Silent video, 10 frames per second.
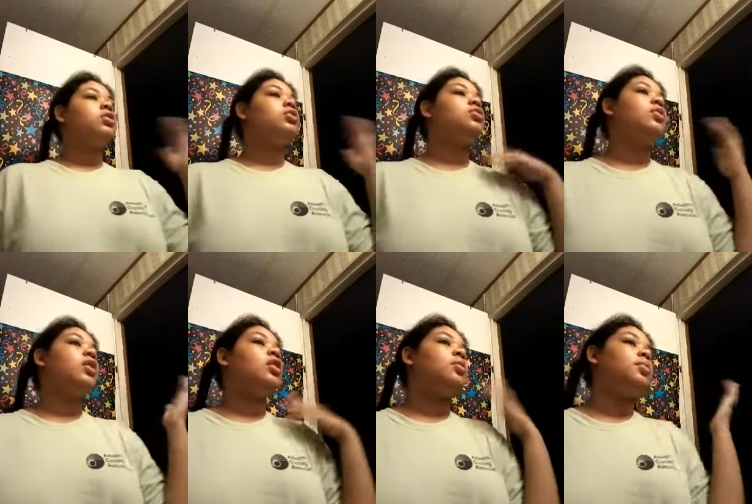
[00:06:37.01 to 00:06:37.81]
to
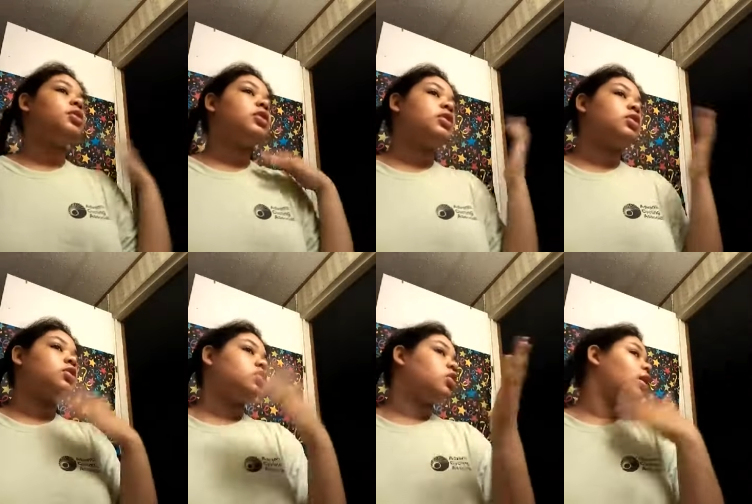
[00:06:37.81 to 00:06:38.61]
help it
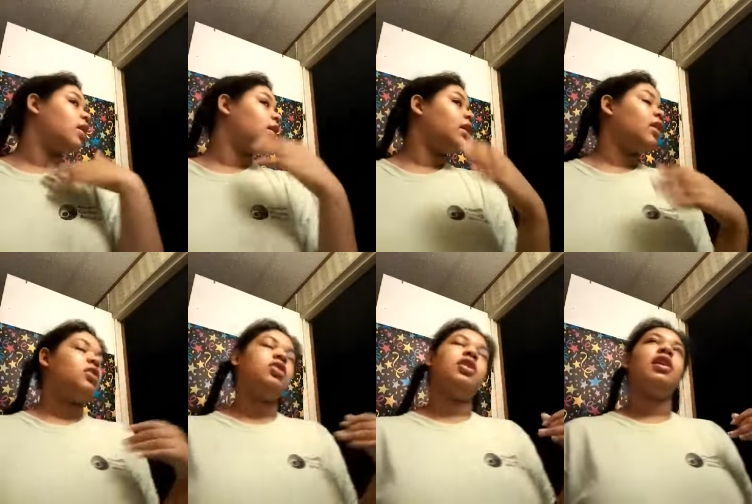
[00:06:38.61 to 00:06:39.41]
dry.
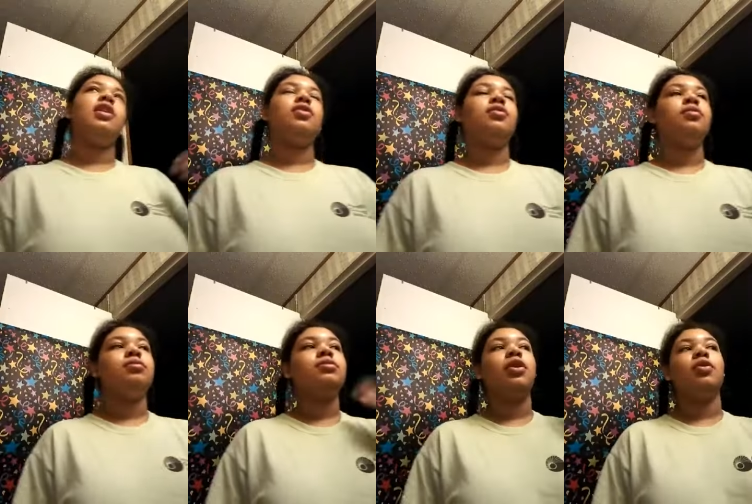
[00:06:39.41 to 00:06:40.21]
Actually, I don't
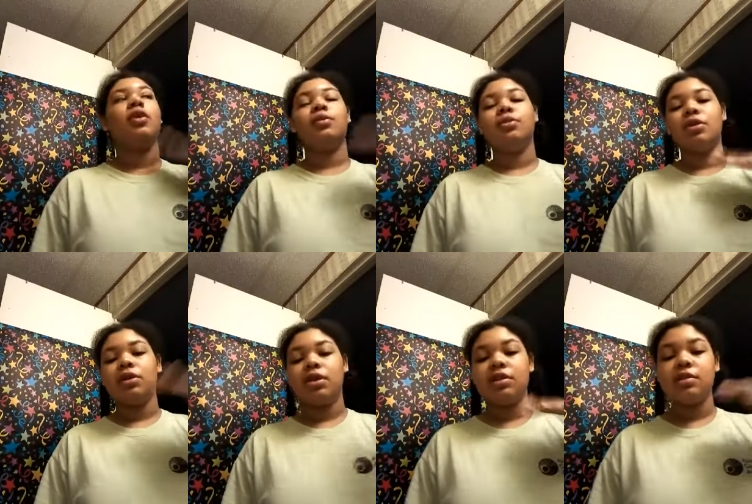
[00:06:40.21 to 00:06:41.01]
know why I'm
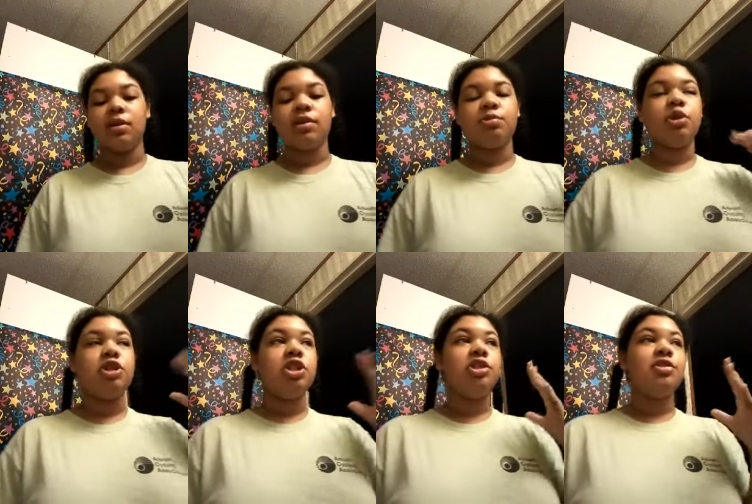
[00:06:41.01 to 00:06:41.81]
doing this because my
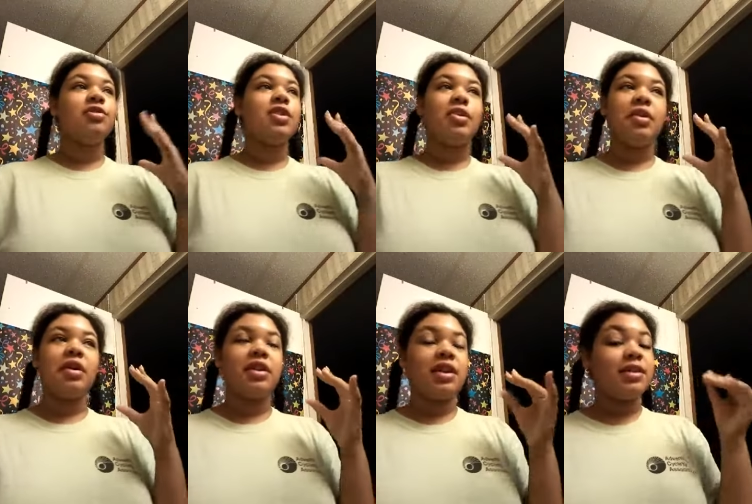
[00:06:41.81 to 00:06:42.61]
cheeks are the only
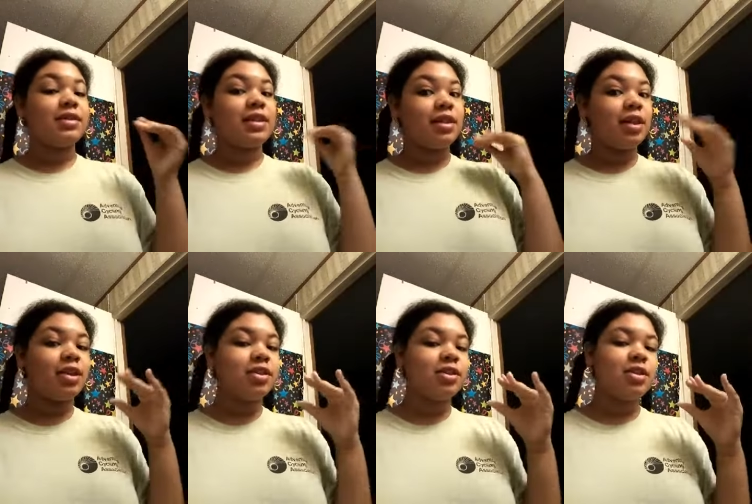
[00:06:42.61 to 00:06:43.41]
things that
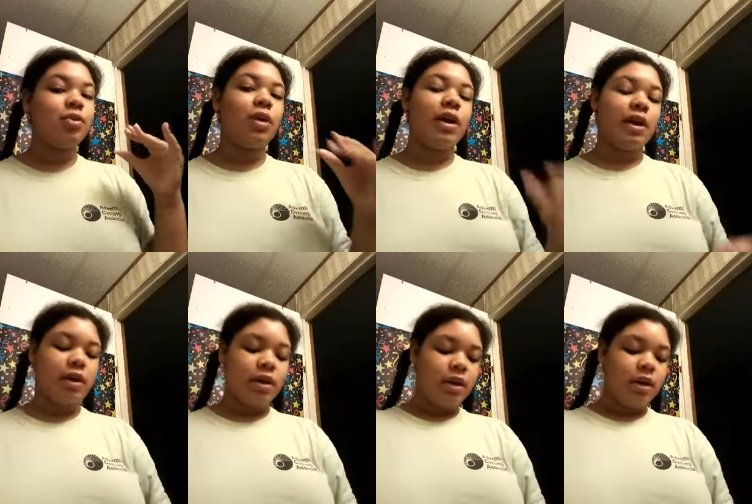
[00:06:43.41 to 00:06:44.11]
are still wet.